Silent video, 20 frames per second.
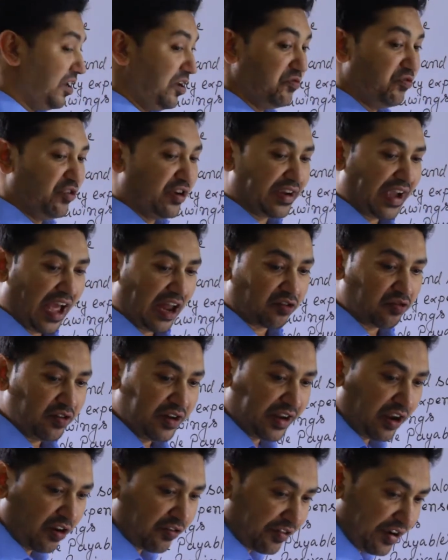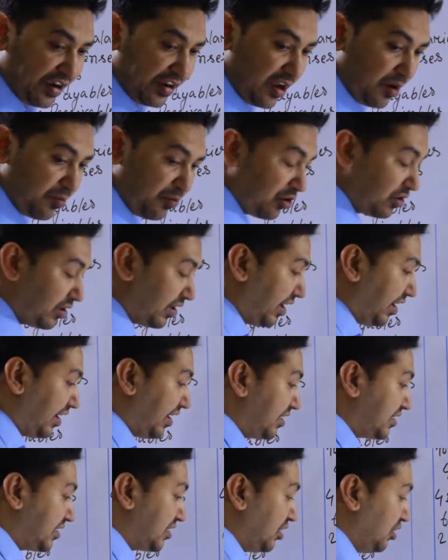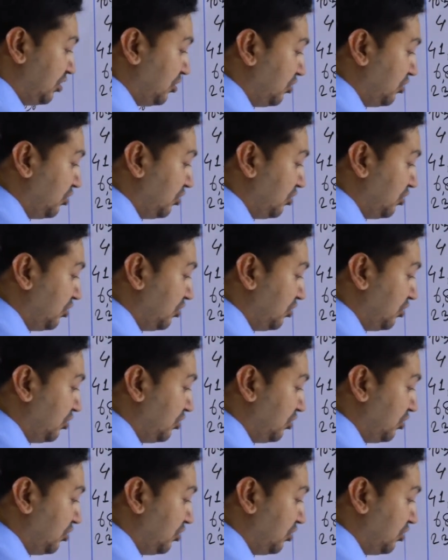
If we calculate our credit amount, it is